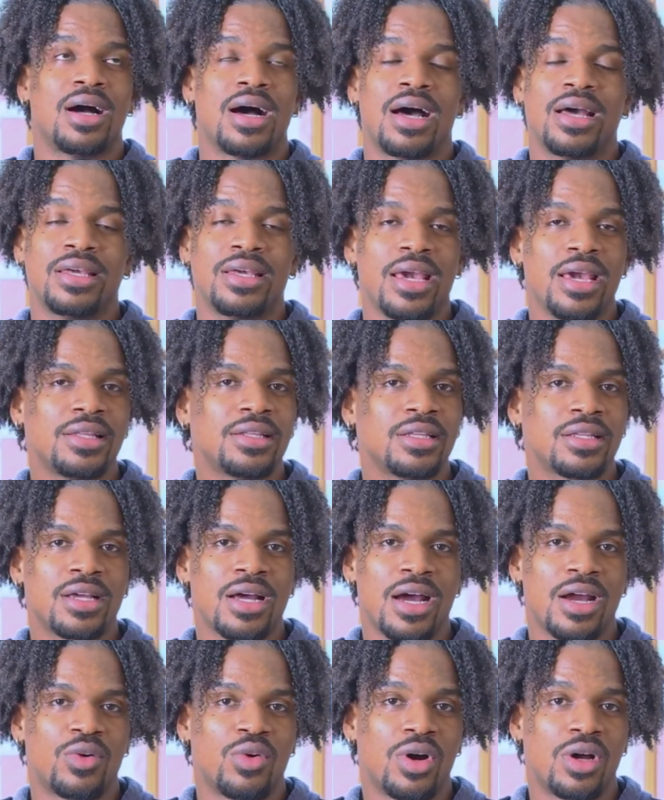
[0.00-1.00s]
I hated
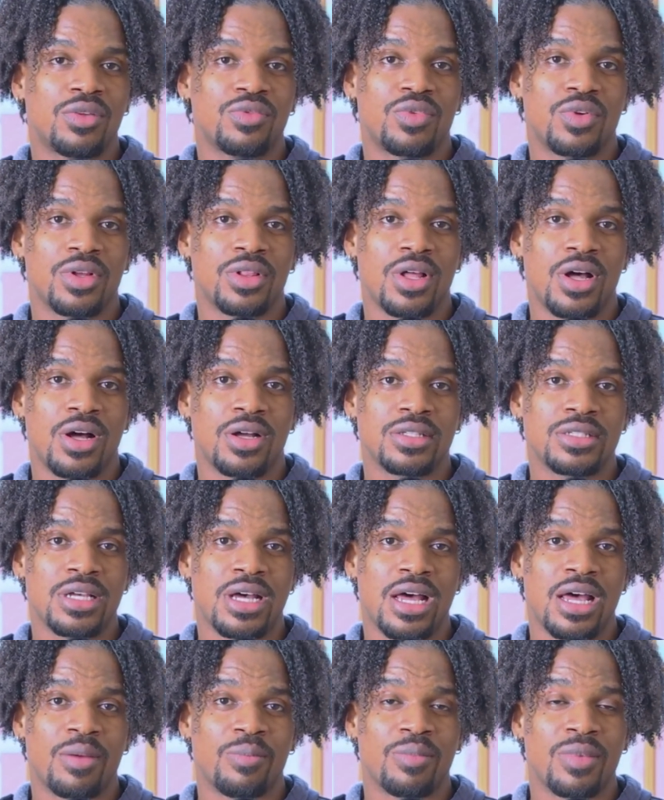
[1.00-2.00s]
Chiron for a long
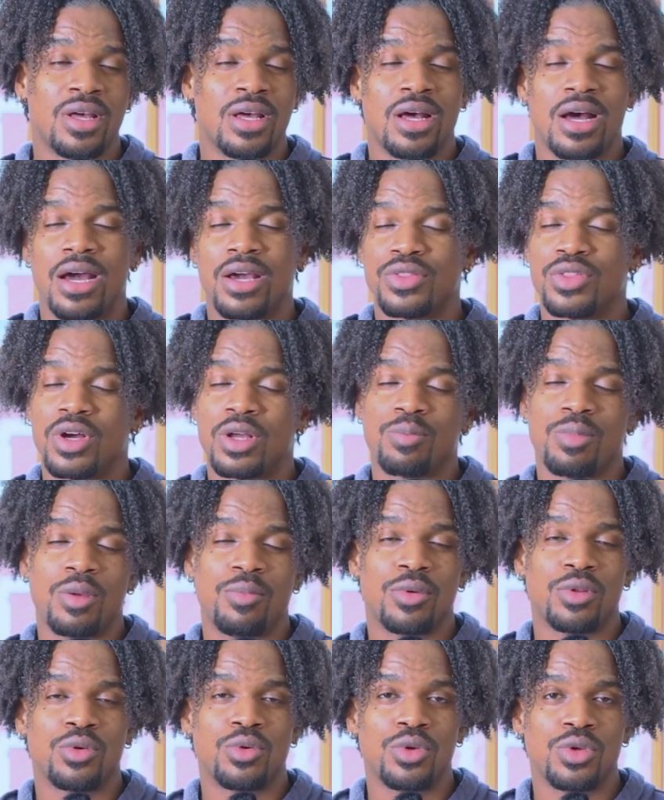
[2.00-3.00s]
time. I thought
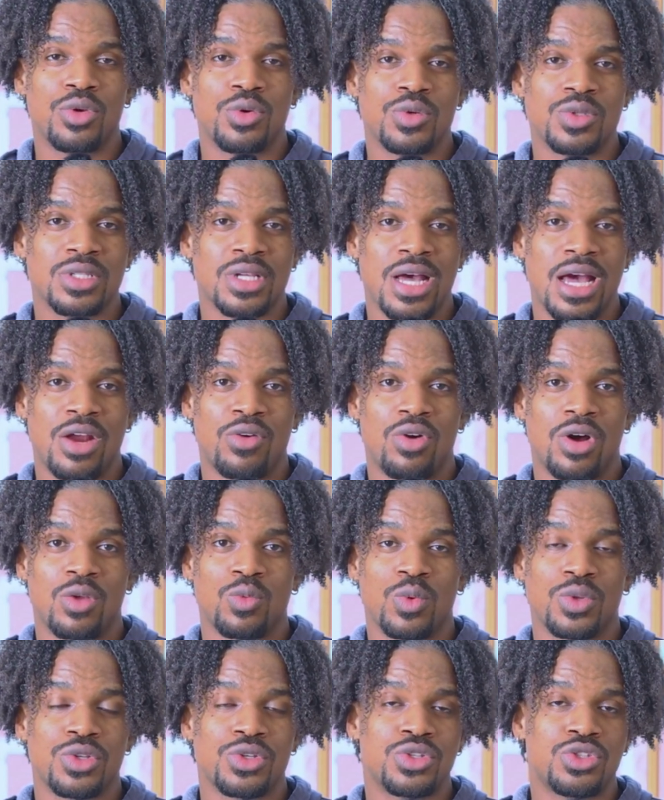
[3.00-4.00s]
people who used
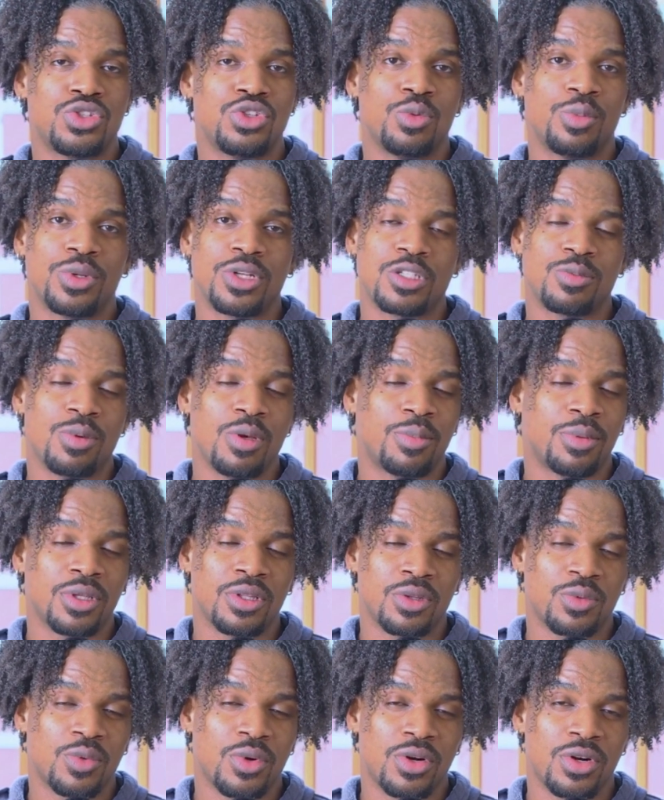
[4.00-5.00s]
Chiron were the stupidest people
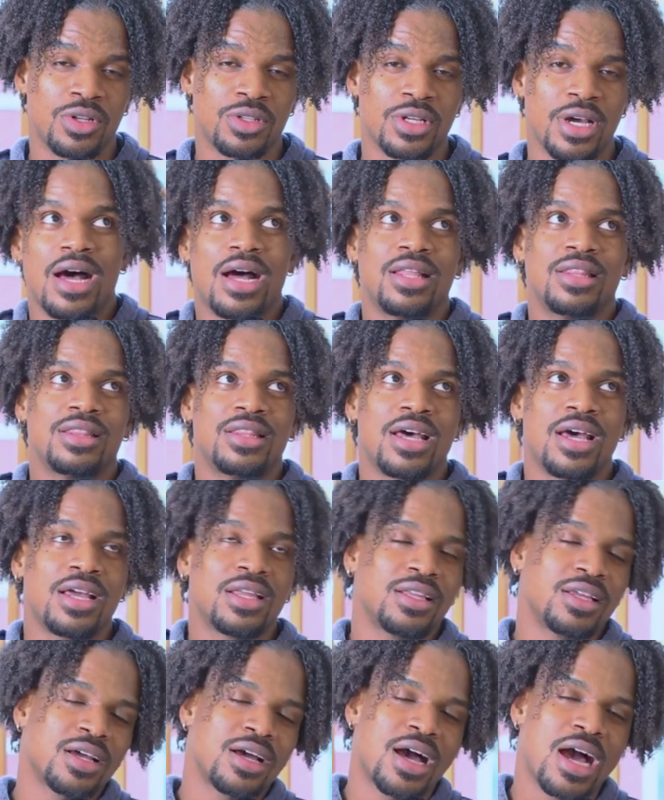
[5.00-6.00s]
in the world. And
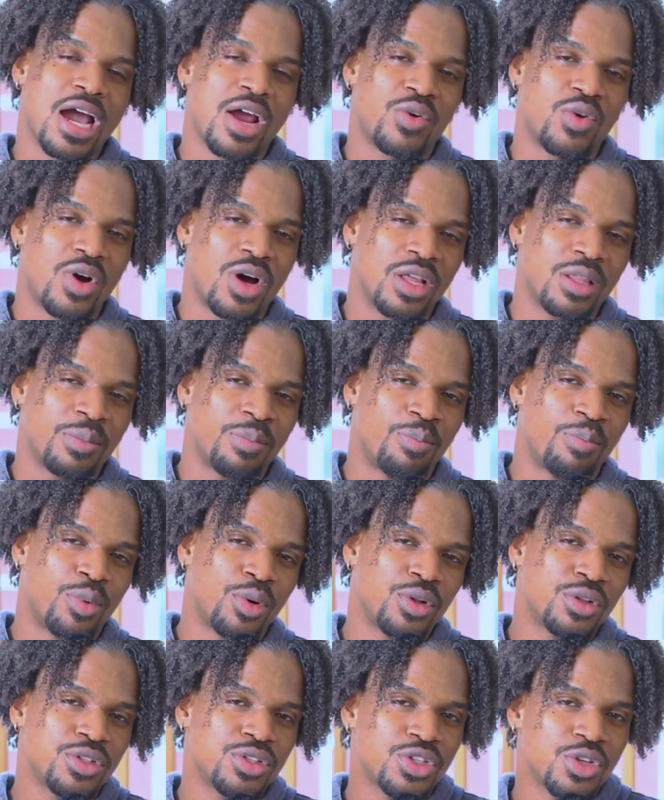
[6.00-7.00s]
then Chiron
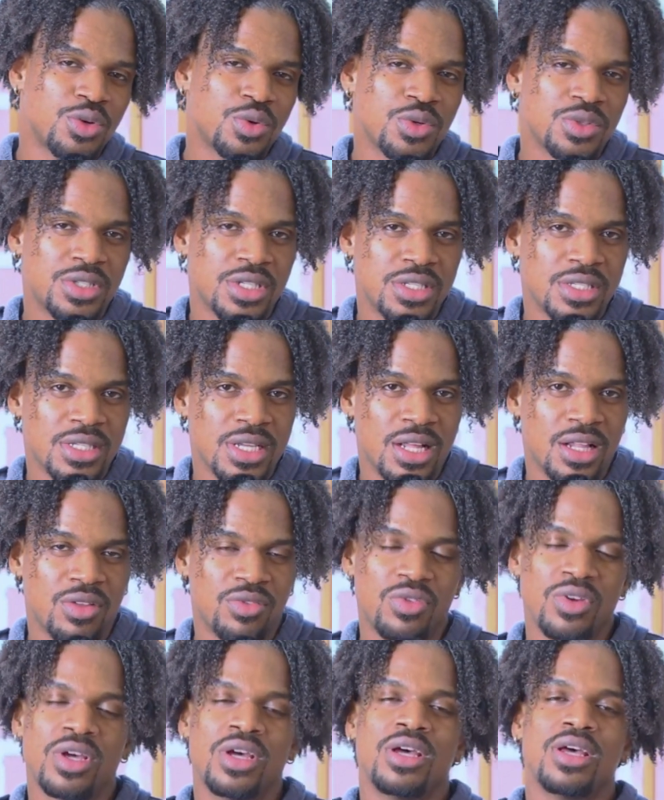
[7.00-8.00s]
bulldozed
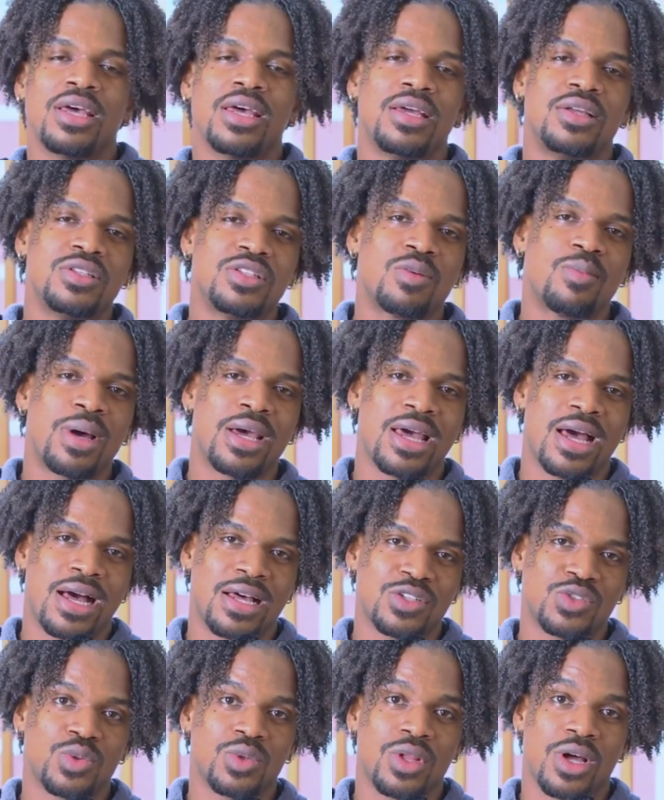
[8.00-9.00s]
itself into my
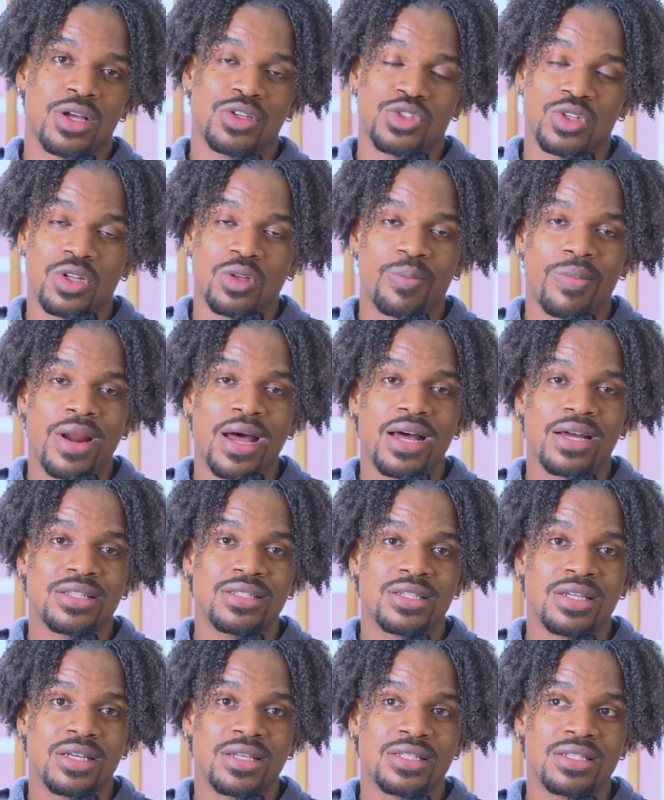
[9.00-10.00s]
astrological
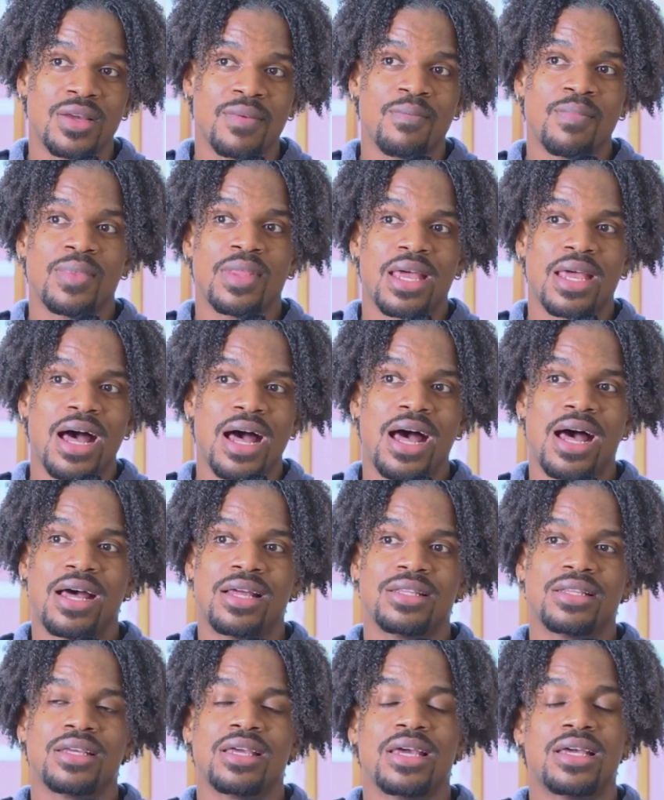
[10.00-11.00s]
practice
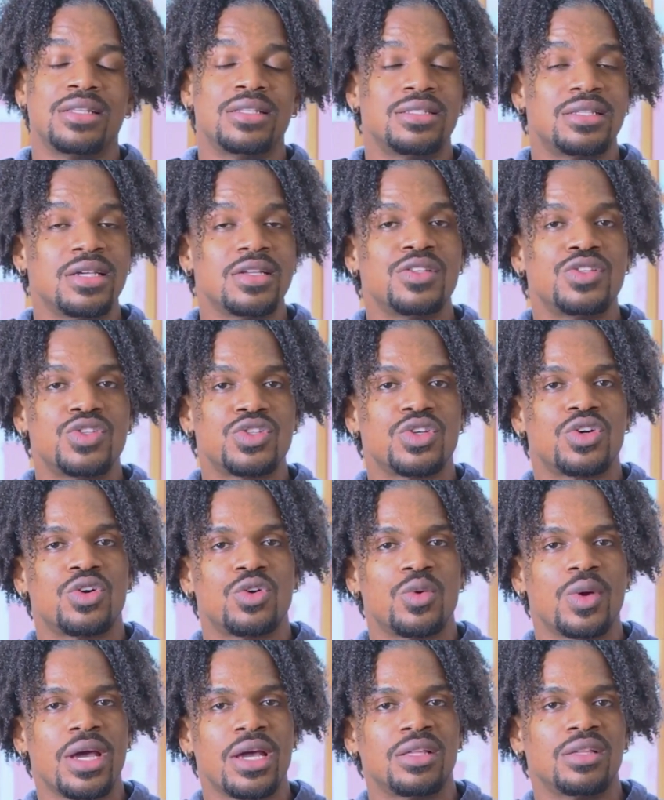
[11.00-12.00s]
and it did
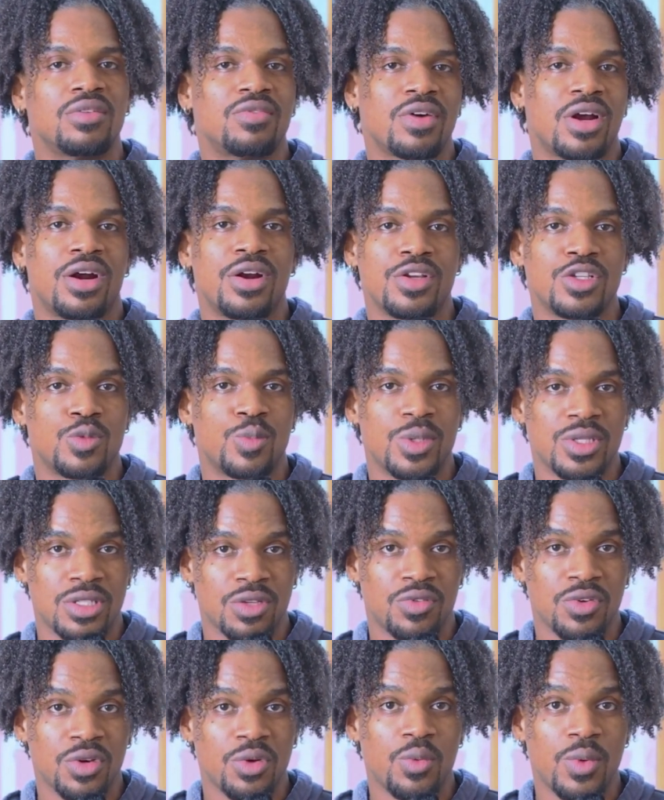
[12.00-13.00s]
so in a very
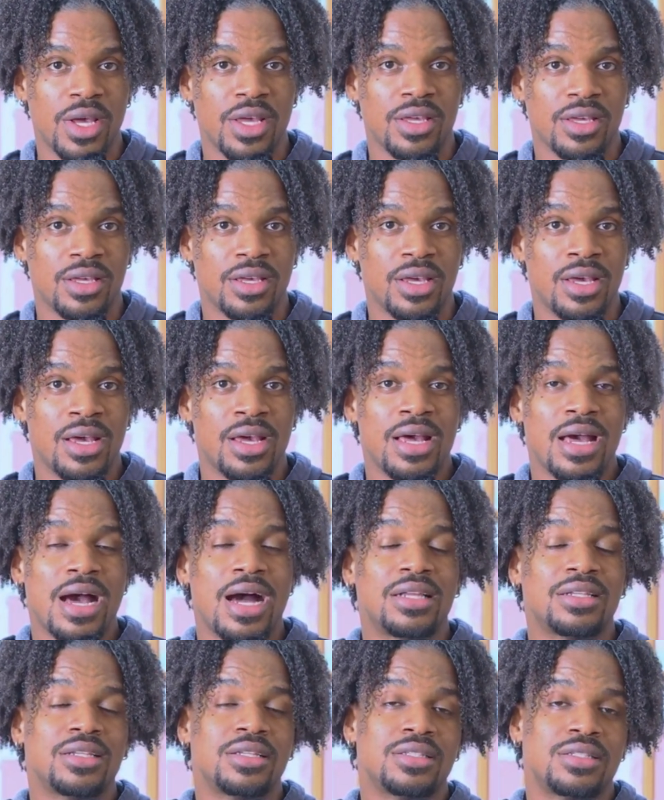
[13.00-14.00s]
specific way.
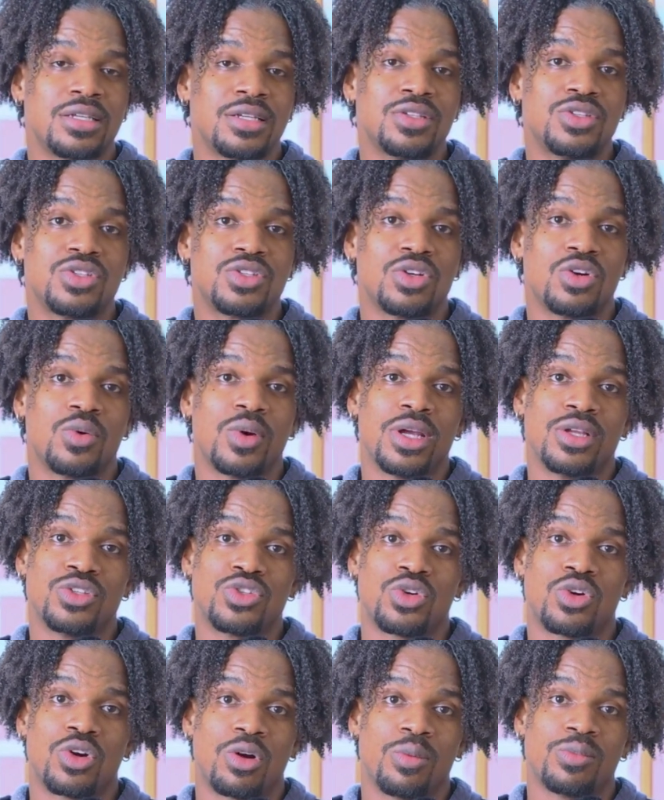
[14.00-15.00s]
And it did so in
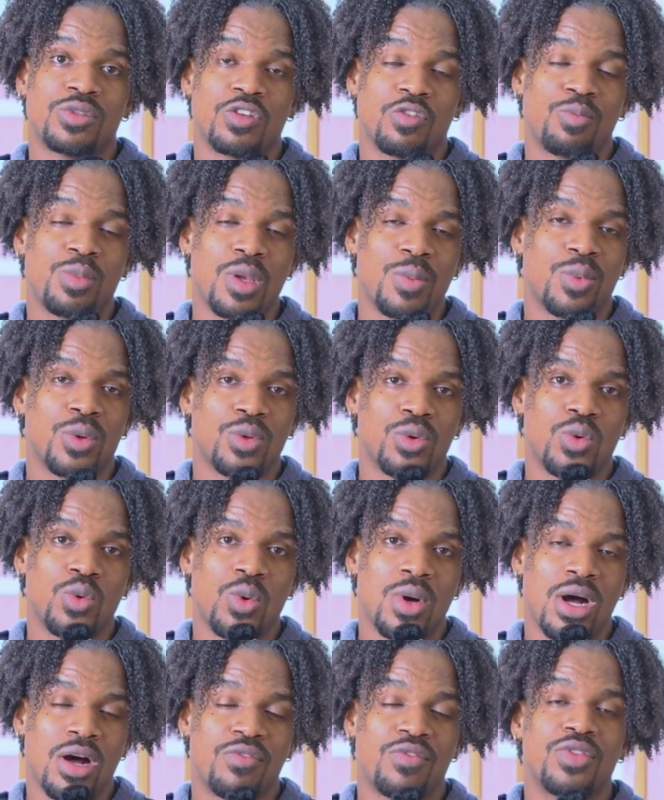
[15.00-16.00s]
terms of people
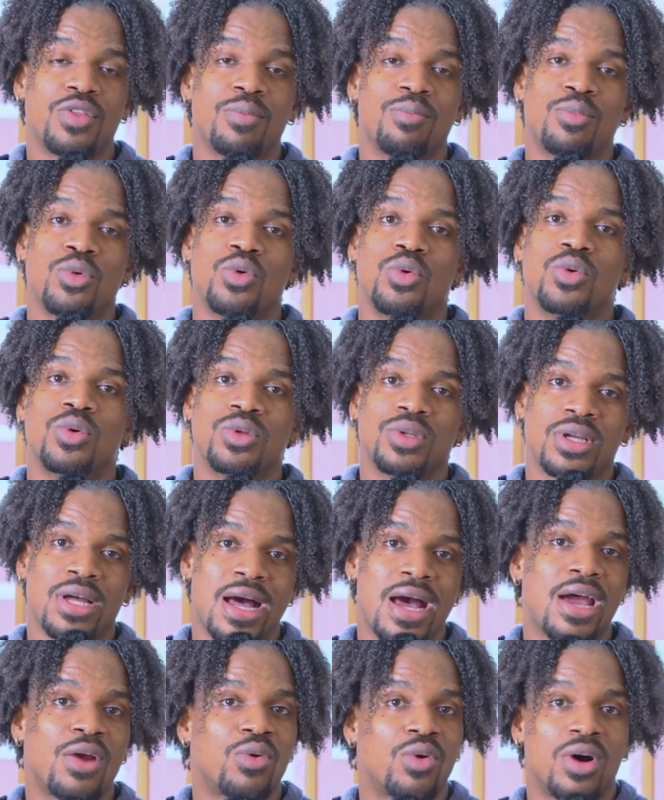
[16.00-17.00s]
who have the Moon
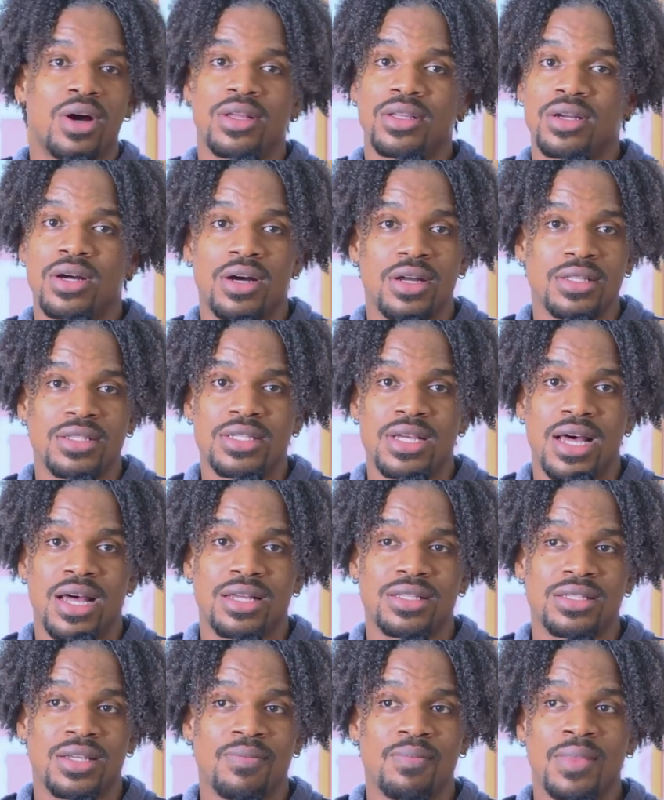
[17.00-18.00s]
Chiron
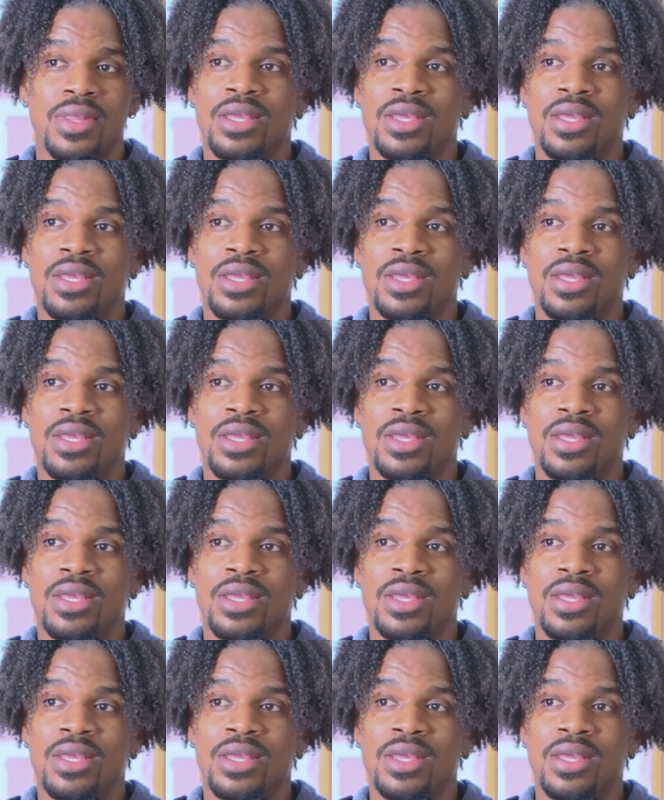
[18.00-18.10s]
contact.